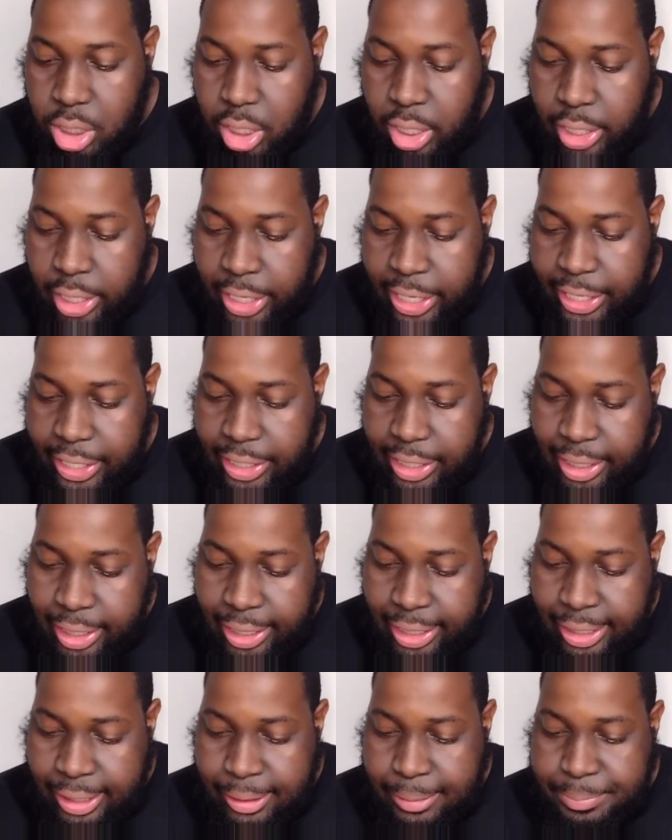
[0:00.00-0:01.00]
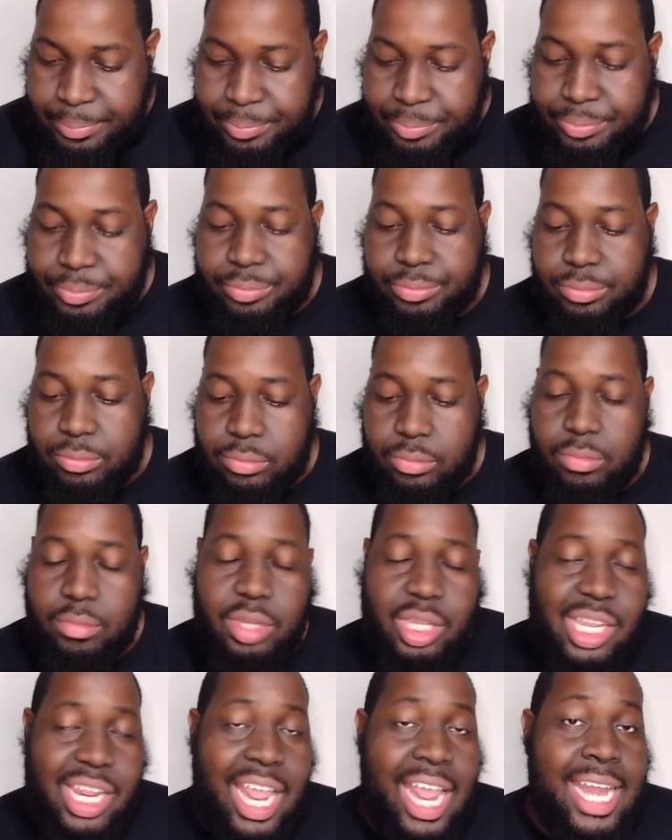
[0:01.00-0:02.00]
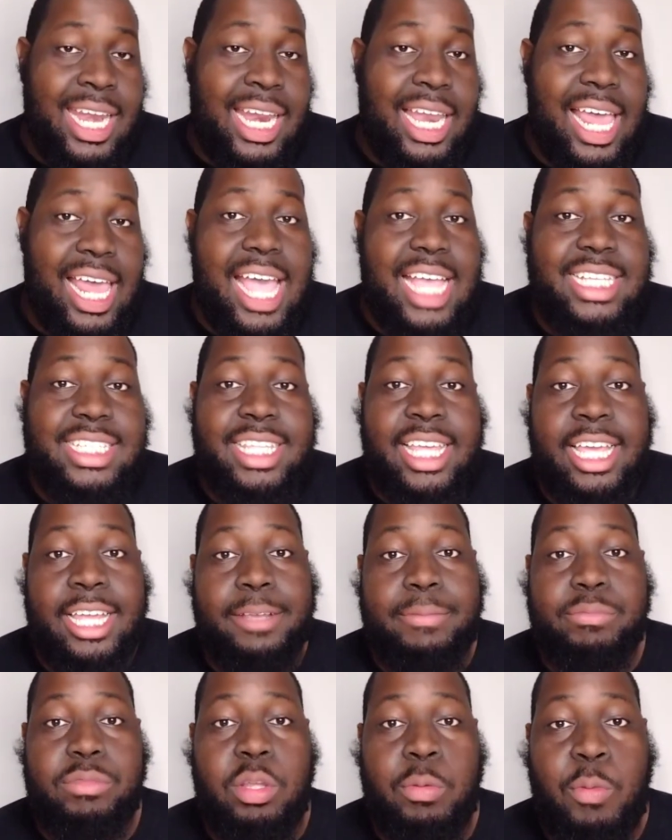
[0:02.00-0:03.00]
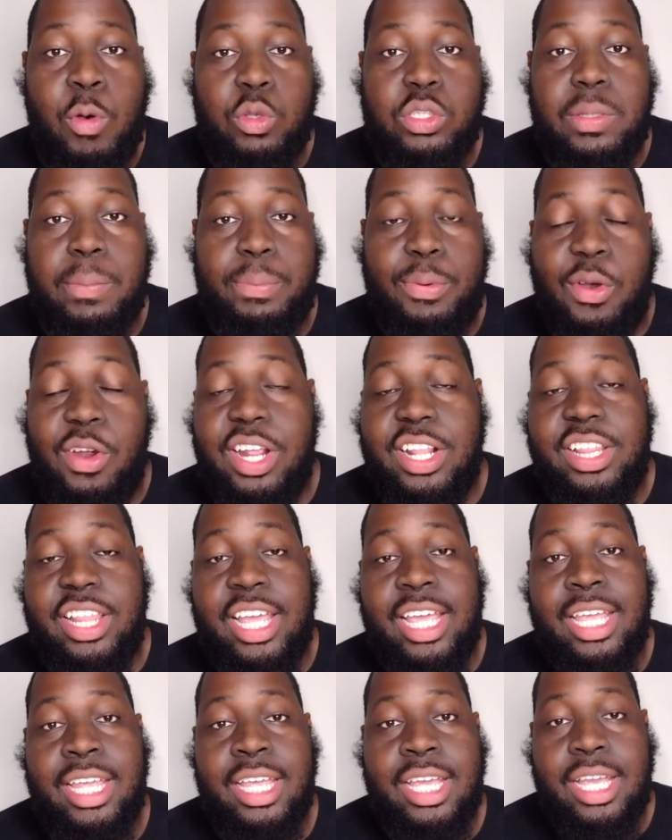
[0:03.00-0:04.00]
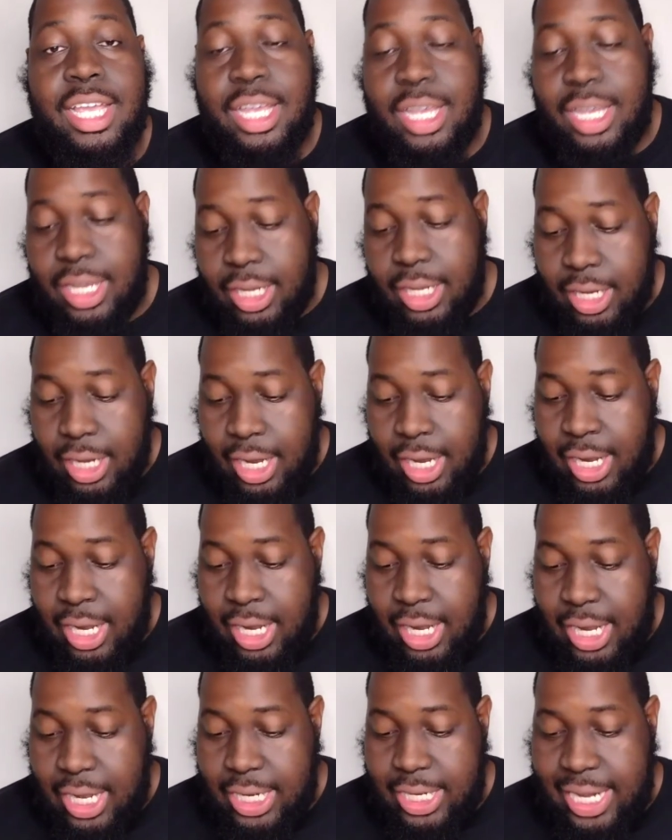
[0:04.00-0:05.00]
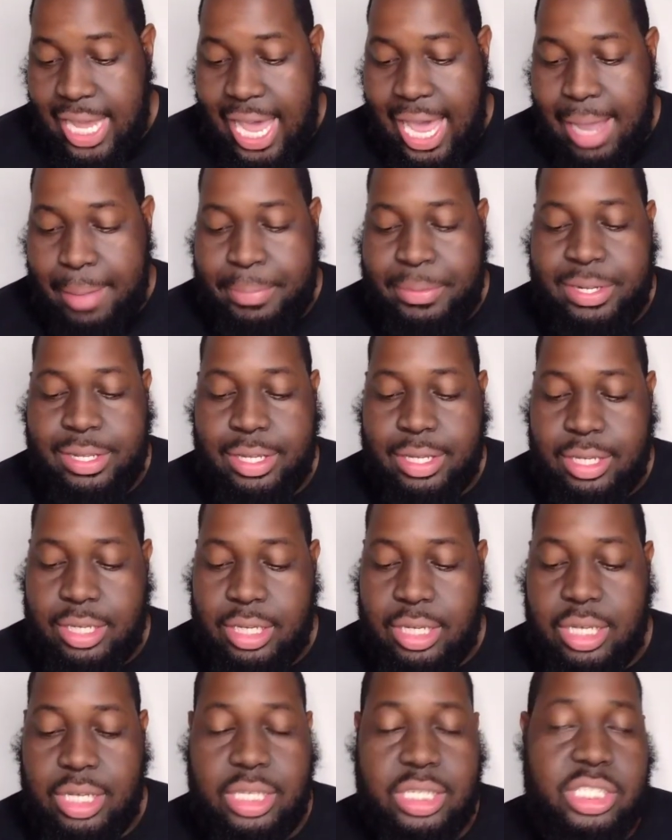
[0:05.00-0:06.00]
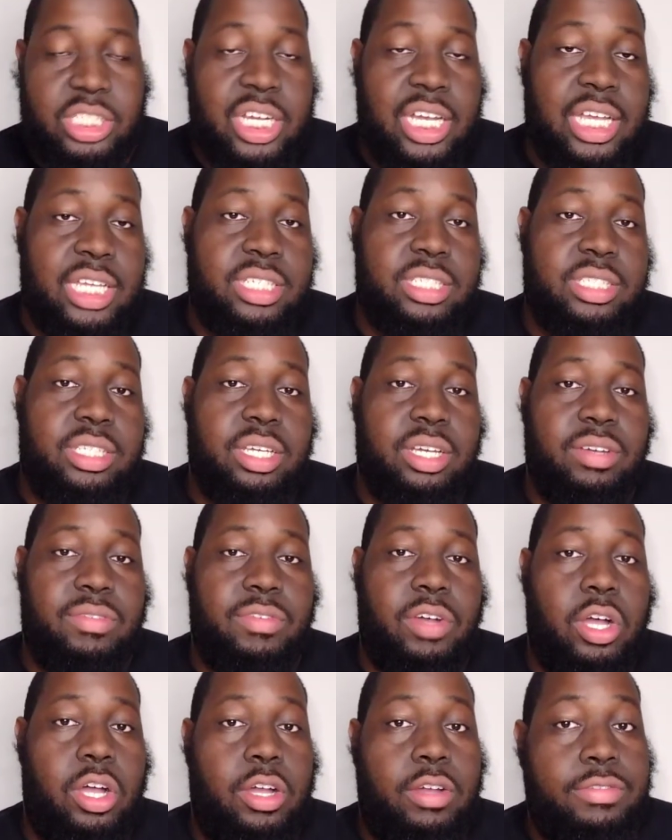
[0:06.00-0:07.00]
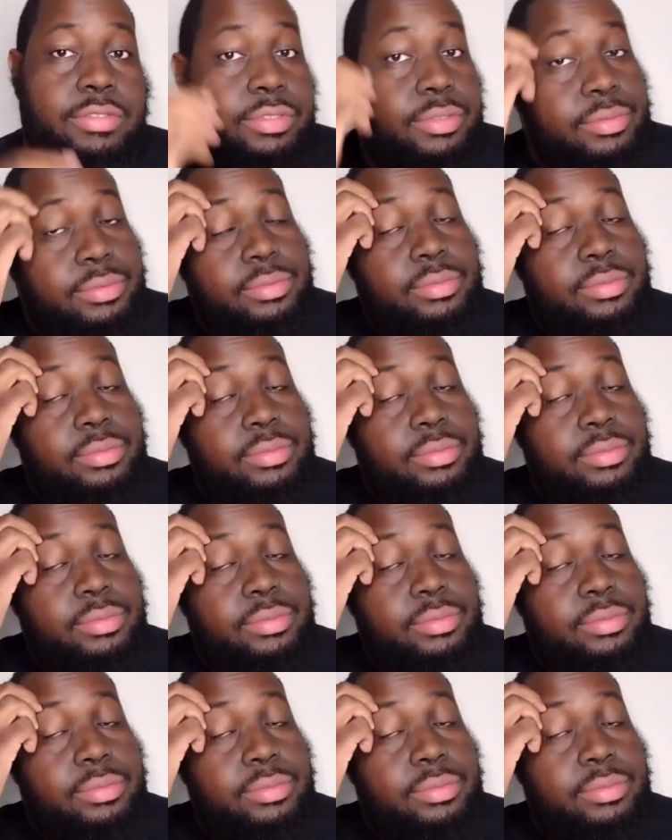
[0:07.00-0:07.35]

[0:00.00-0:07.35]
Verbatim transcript: All right. Um, and the last thing, the most important thing, uh, adapt, adjust, evolve.